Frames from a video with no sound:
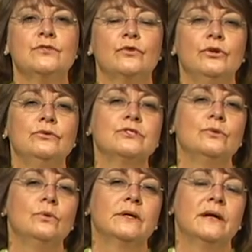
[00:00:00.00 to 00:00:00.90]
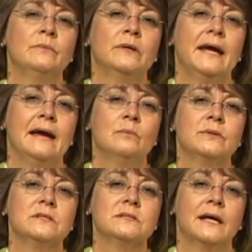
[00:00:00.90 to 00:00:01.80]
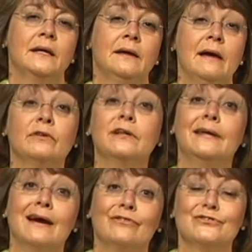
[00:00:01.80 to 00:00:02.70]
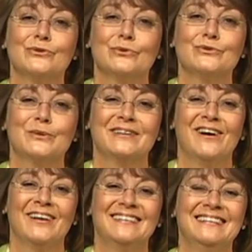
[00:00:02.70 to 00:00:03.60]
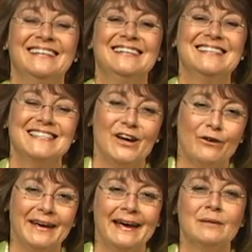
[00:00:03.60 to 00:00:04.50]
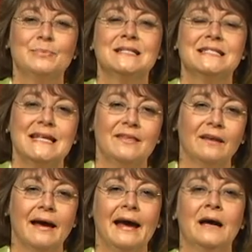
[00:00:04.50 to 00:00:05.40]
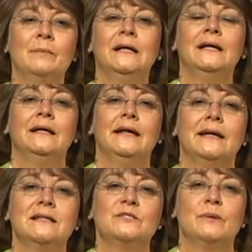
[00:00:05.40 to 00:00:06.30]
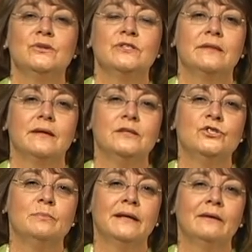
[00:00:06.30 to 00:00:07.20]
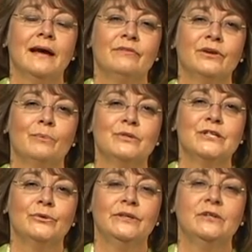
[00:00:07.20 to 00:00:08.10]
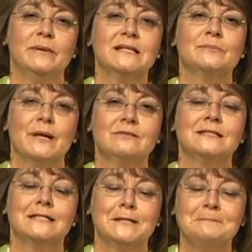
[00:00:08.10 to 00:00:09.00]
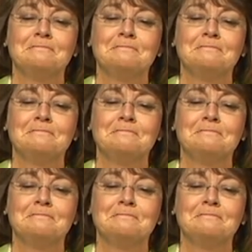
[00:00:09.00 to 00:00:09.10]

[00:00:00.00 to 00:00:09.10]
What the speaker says: for your school to come to campus and have a cadaver tour, as we call it. See our campus, see the lab, get exposed to things you may not have an opportunity to be exposed to.